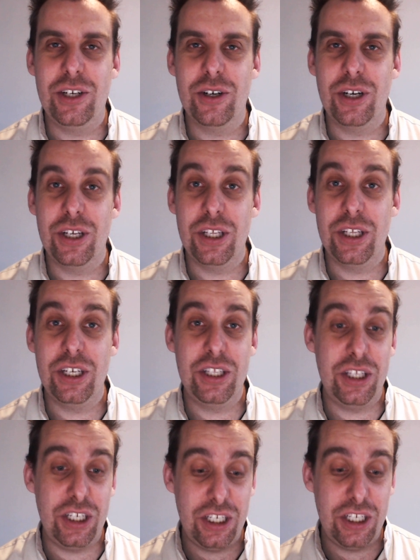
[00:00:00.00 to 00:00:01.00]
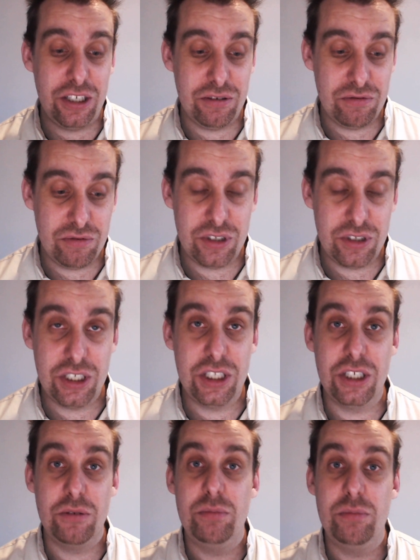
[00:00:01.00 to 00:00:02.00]
at the
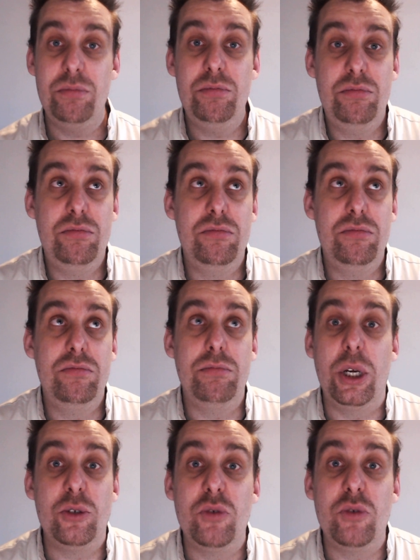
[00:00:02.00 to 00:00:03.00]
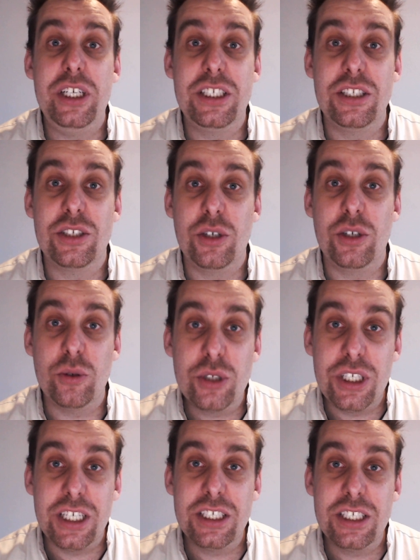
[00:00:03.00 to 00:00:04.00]
most recent
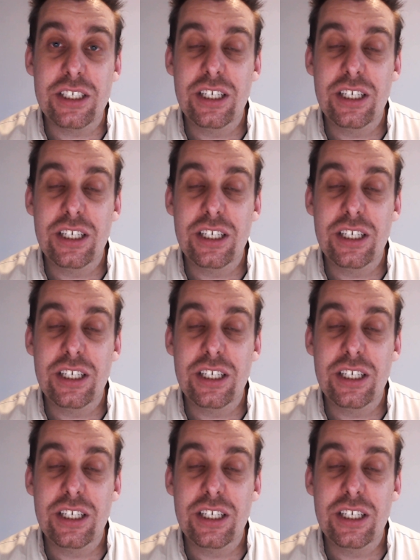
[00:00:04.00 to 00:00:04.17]
solstice,